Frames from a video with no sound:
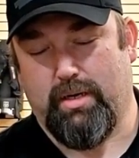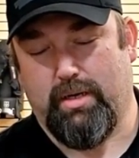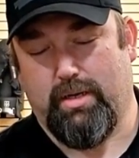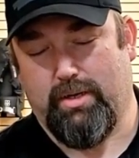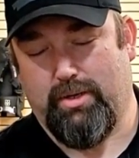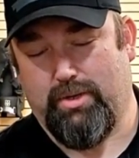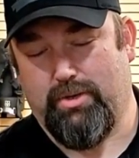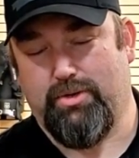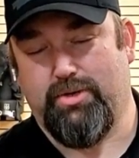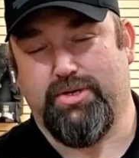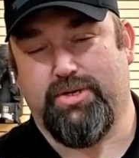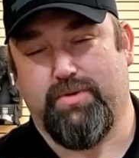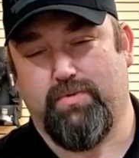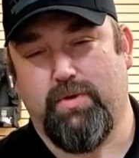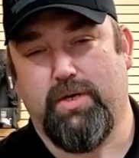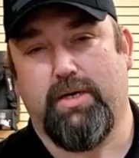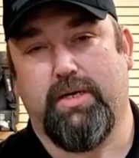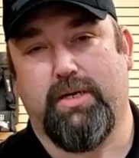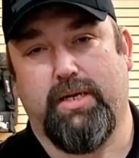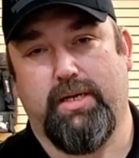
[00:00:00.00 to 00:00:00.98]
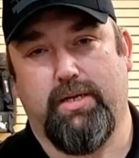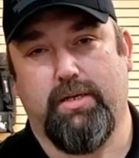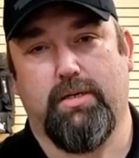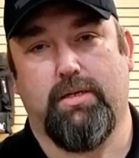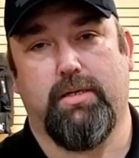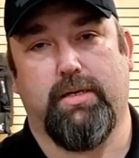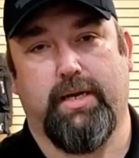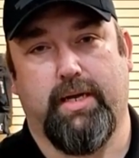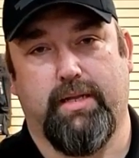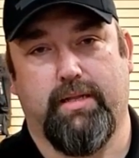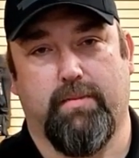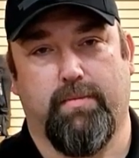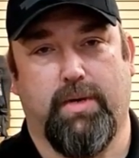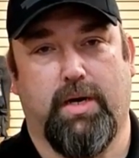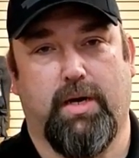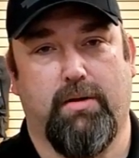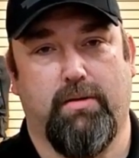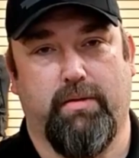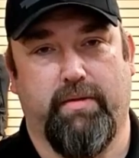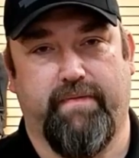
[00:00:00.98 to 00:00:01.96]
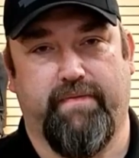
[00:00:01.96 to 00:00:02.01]
you just really need to look at the
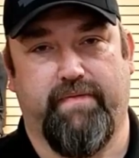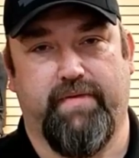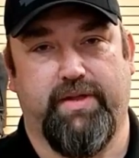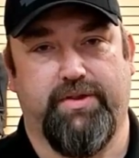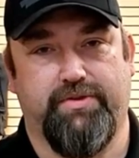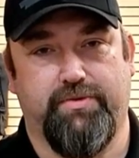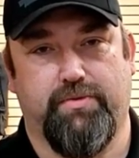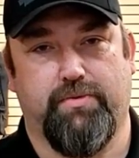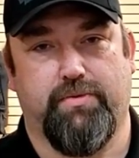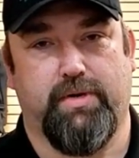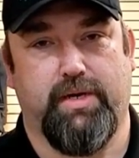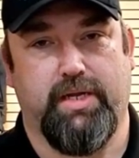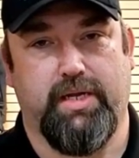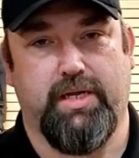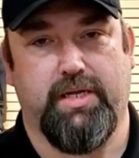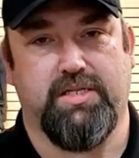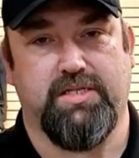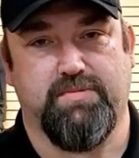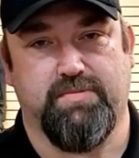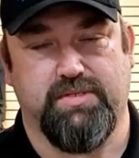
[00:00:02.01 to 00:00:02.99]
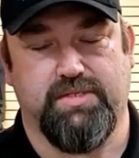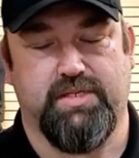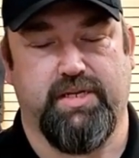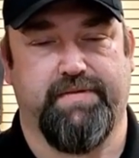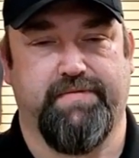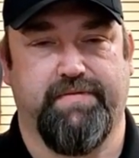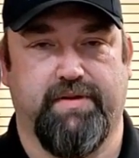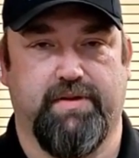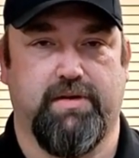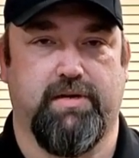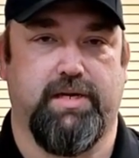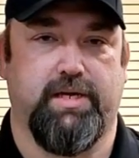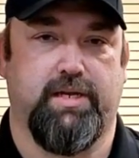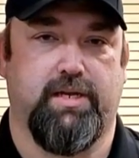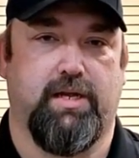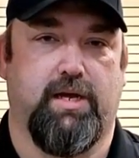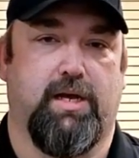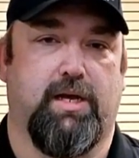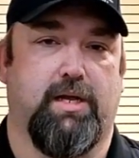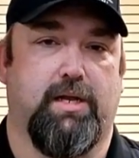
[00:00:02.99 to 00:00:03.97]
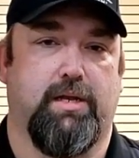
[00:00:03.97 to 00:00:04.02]
model that fits your needs specifically,
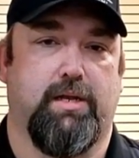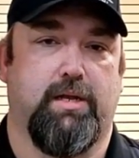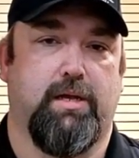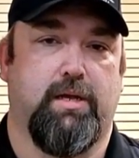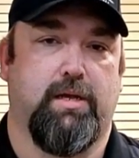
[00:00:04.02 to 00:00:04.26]
not